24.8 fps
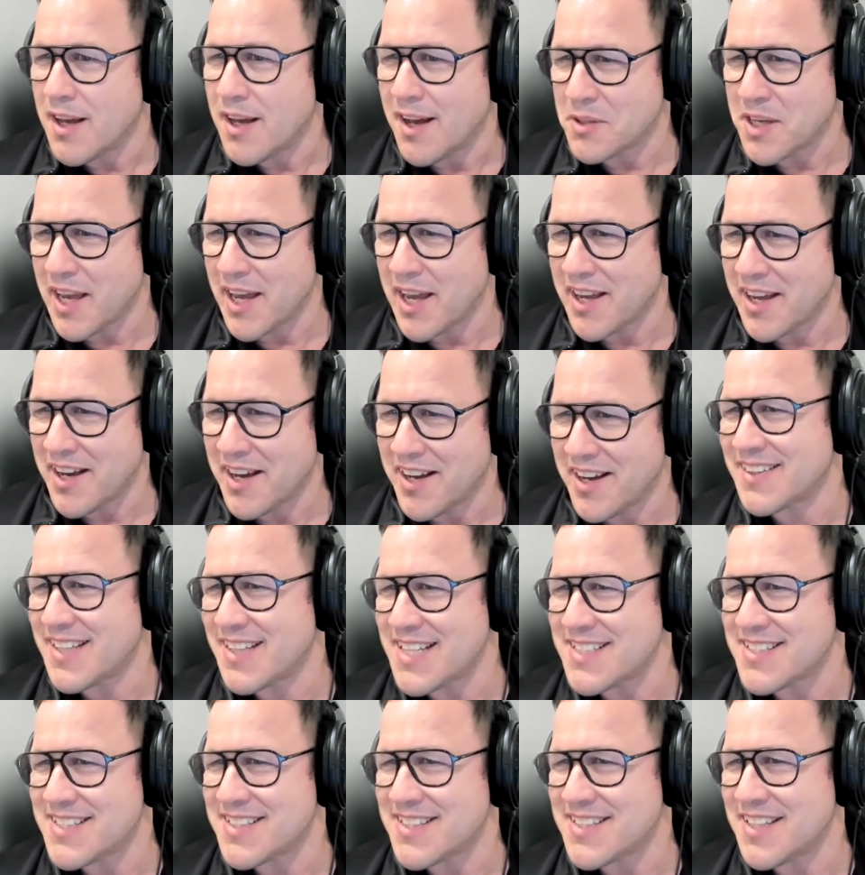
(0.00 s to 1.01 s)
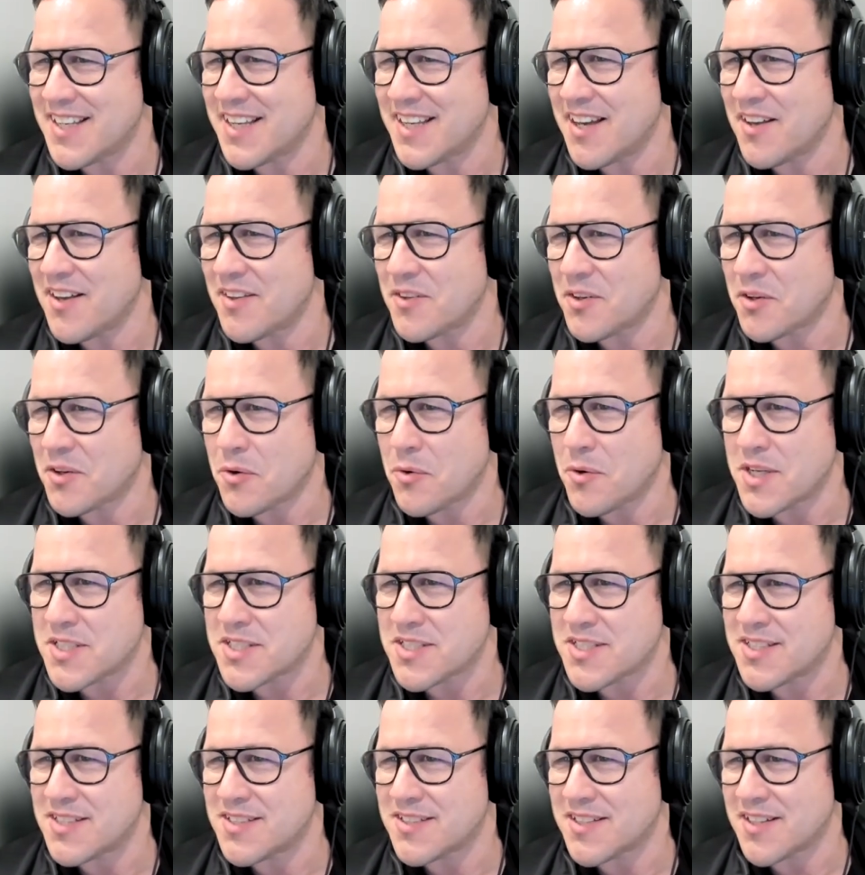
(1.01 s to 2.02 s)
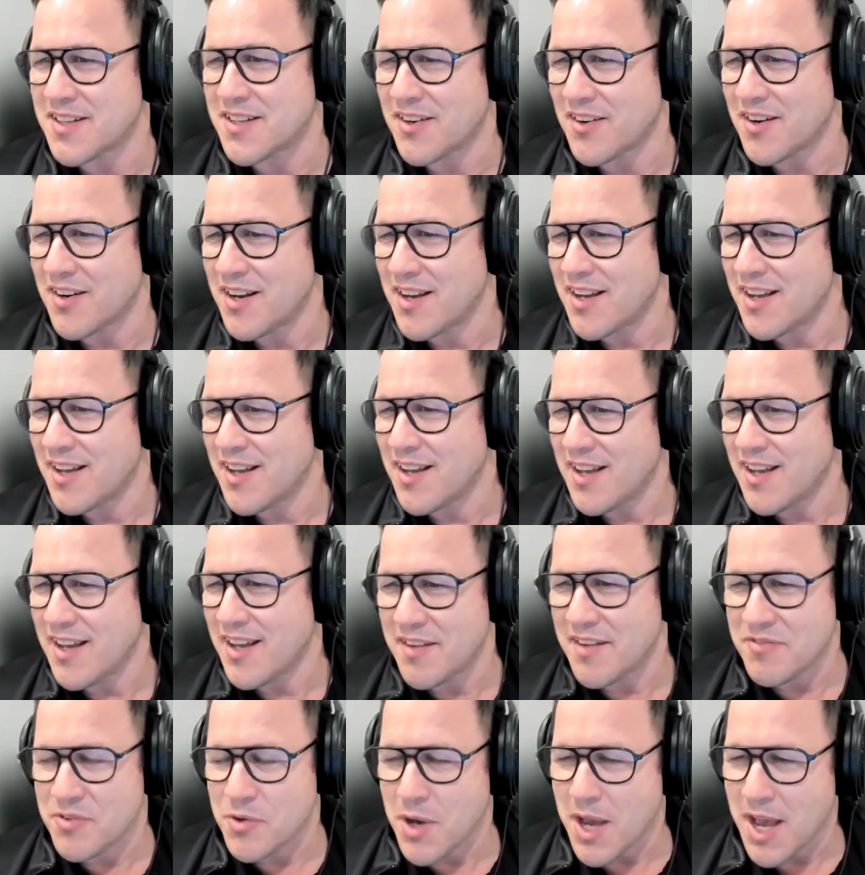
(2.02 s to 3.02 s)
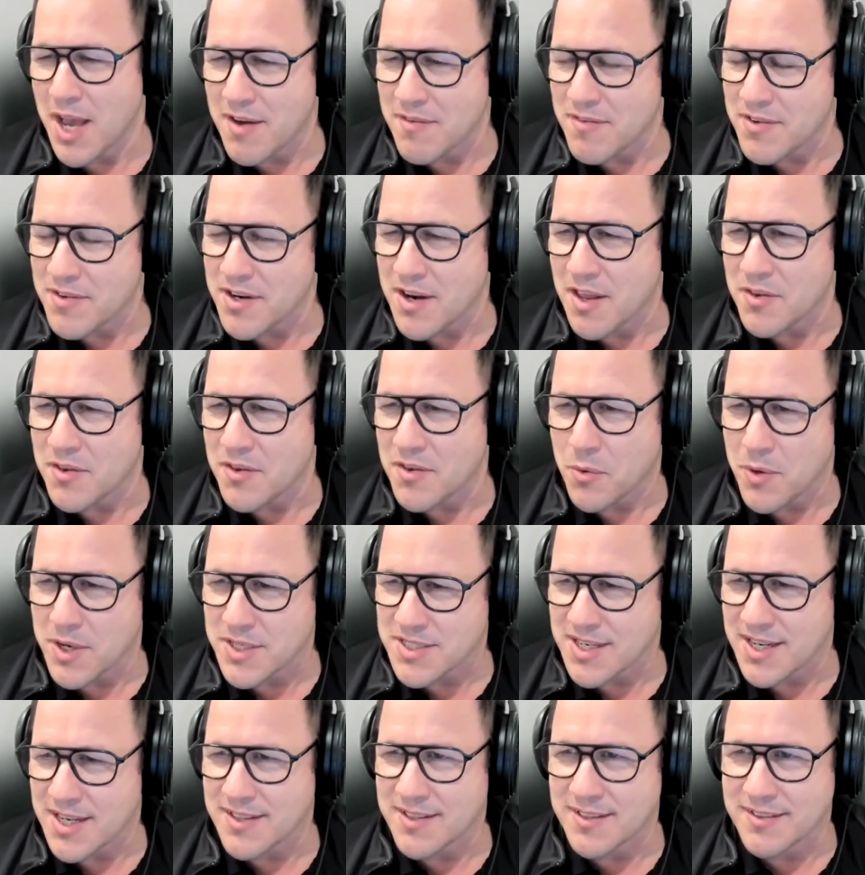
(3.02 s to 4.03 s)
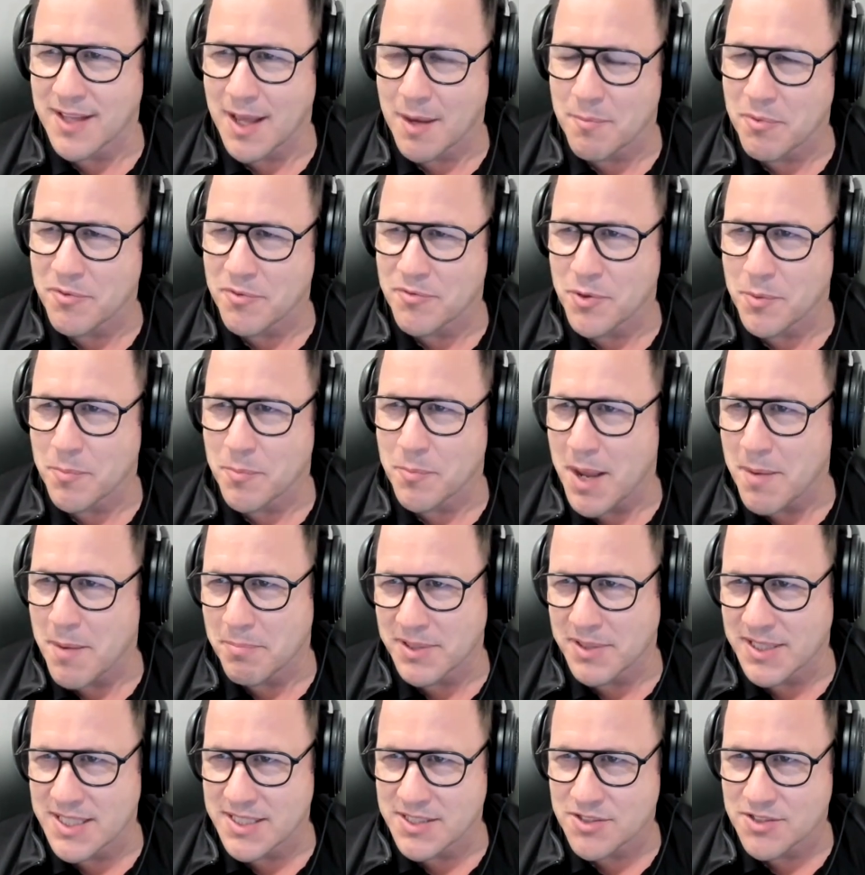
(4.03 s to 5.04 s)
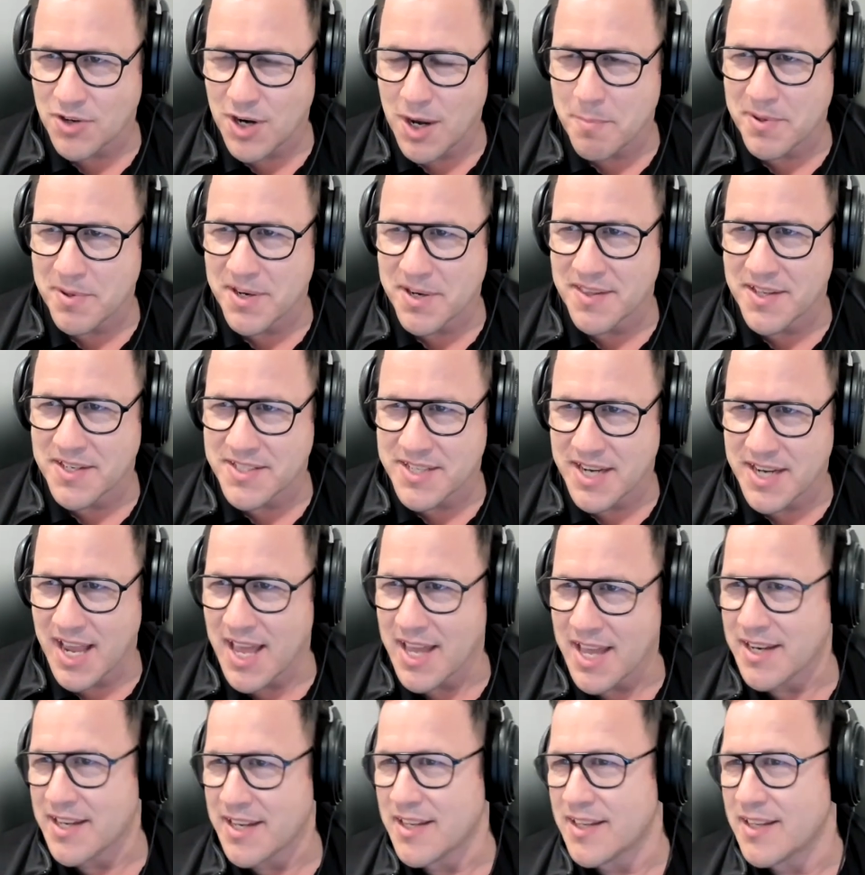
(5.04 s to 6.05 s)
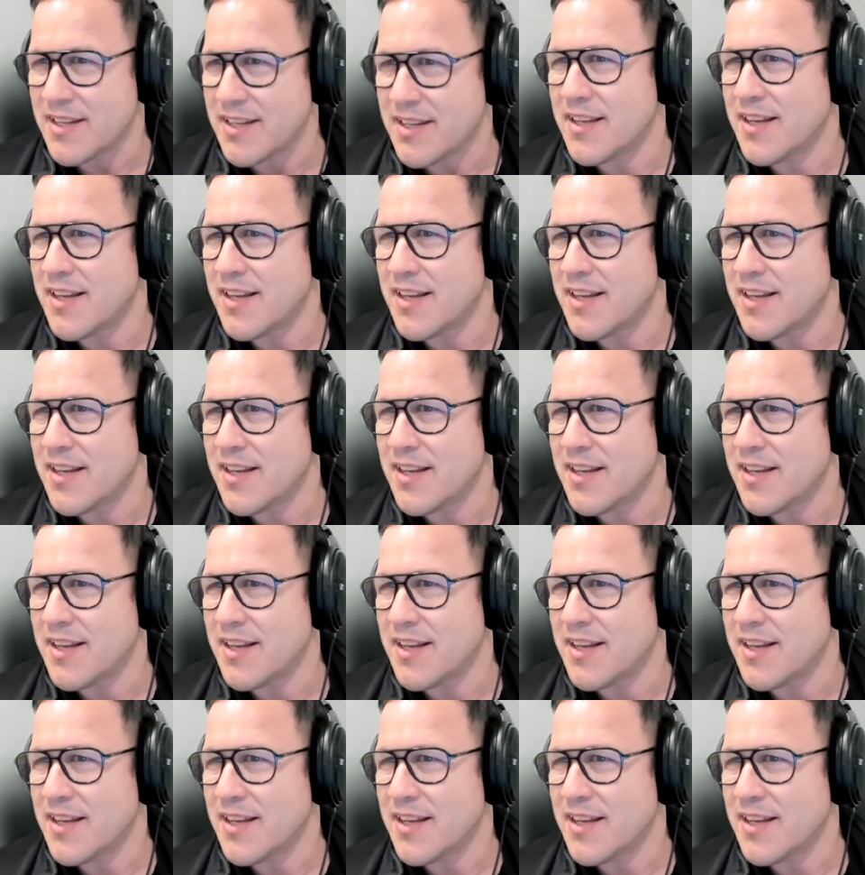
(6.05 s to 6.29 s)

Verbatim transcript: Okay, let's see other questions here. If you have another question at the top of your mind, please drop it in the chat.